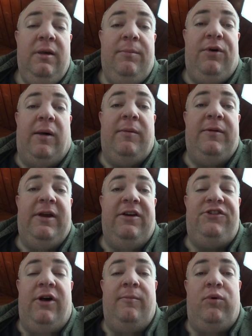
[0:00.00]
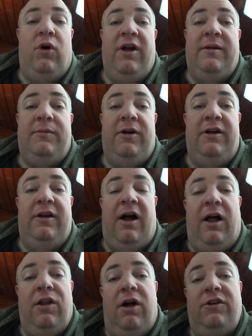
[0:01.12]
Probably at some point, but
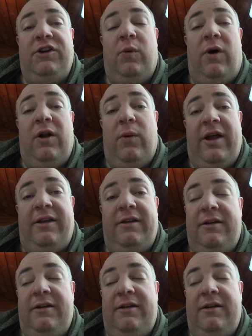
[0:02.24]
how long do you want to wait?